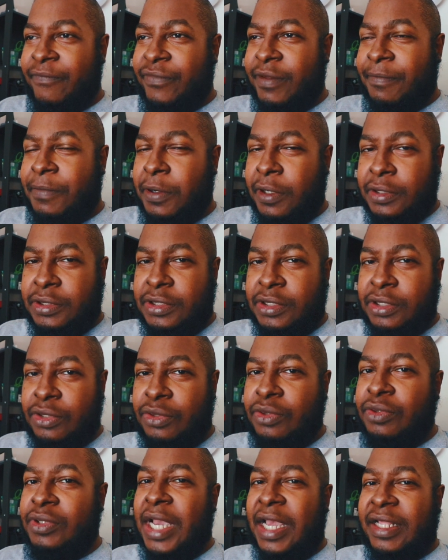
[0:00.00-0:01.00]
The person
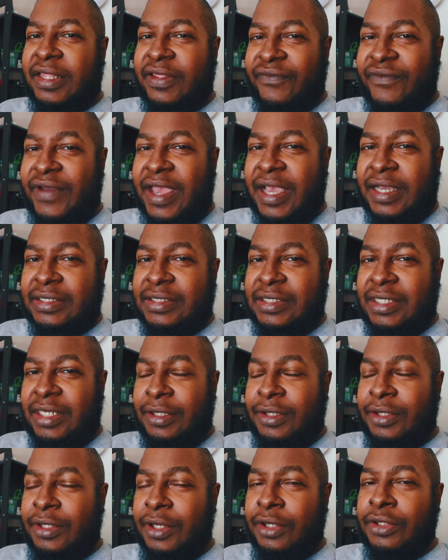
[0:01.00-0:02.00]
who got the
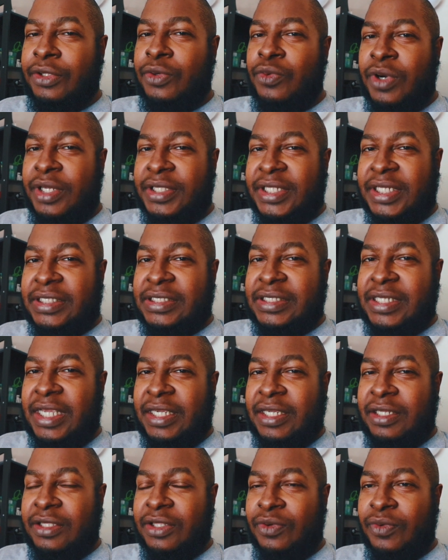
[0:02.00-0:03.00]
vaccine, they're the one that's
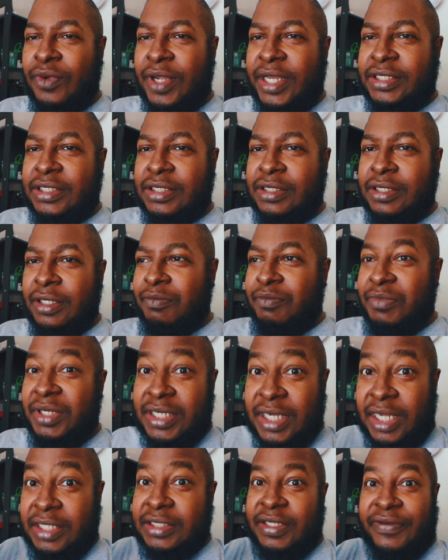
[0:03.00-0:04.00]
taking the risk
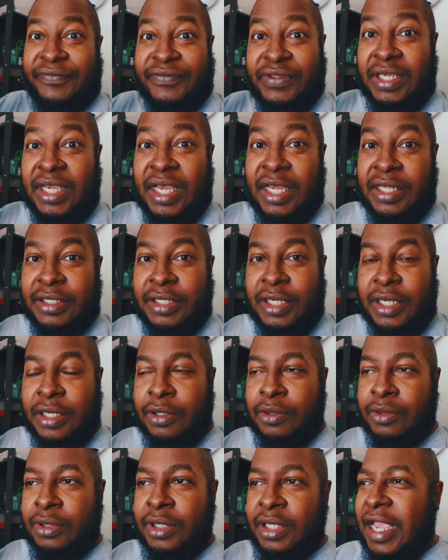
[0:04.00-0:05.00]
because of the
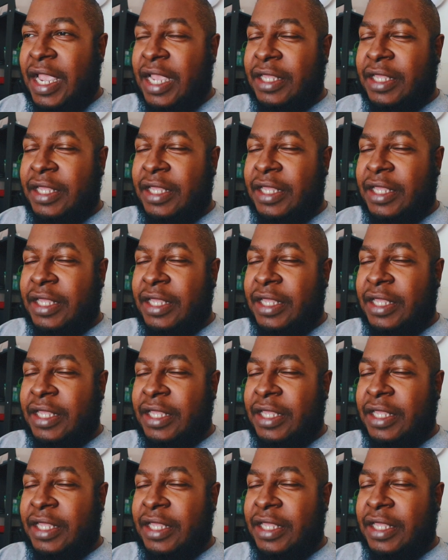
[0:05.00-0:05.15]
unknown.